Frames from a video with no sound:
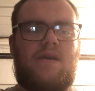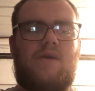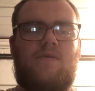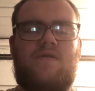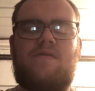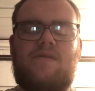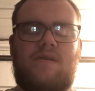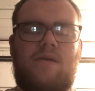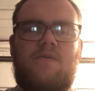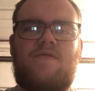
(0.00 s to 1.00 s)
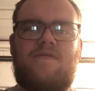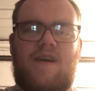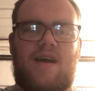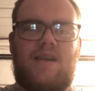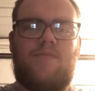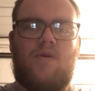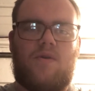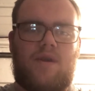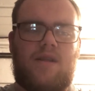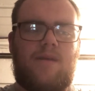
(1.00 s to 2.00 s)
It was fairly
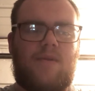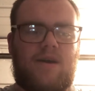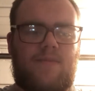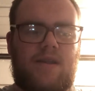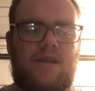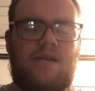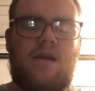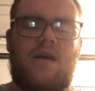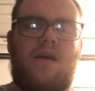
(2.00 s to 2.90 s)
boring, in my opinion.